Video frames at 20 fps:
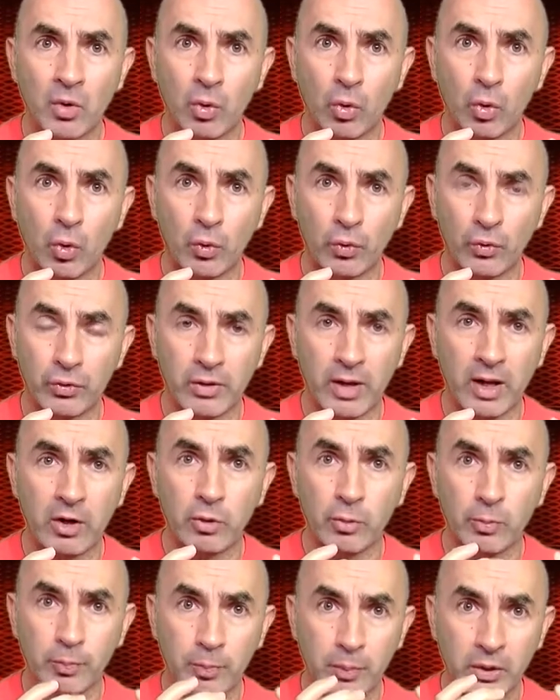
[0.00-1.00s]

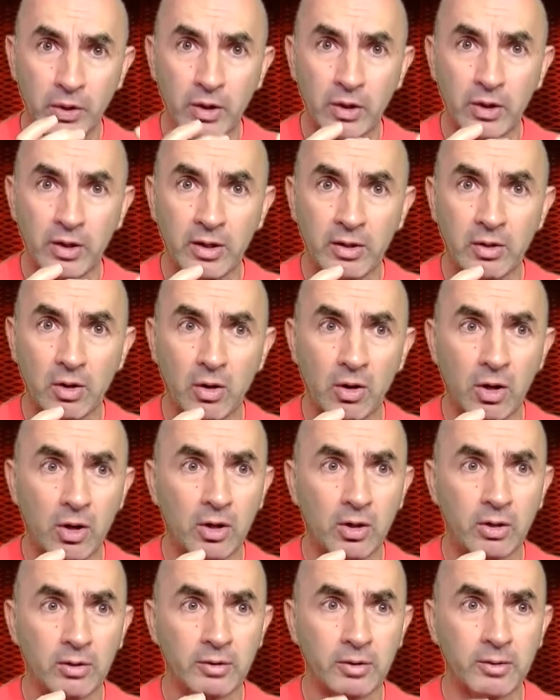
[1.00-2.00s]
although pure in
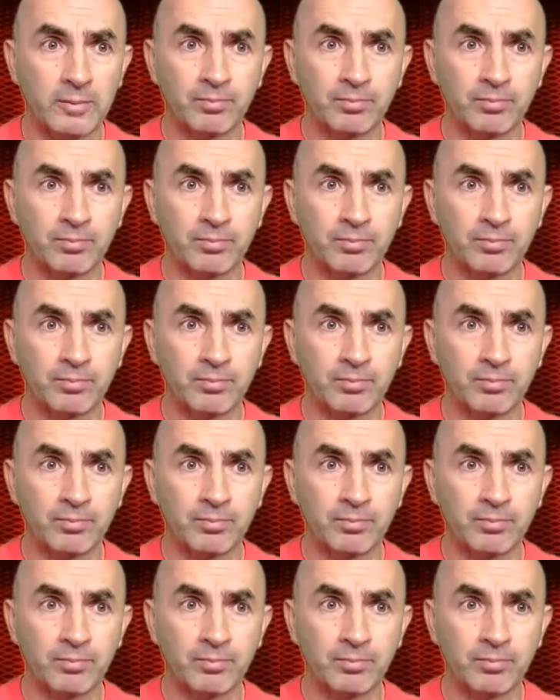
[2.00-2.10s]
heart,